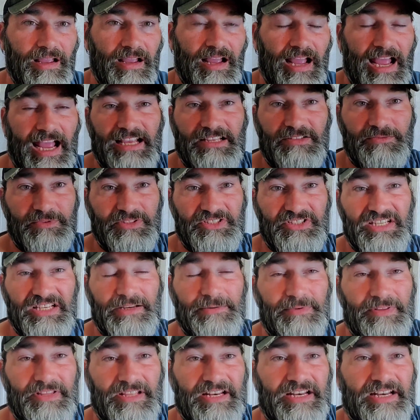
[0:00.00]
as we see
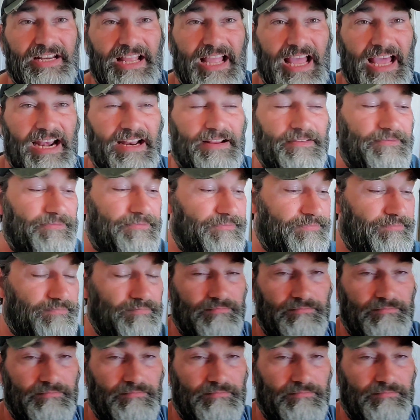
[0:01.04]
with any kind of,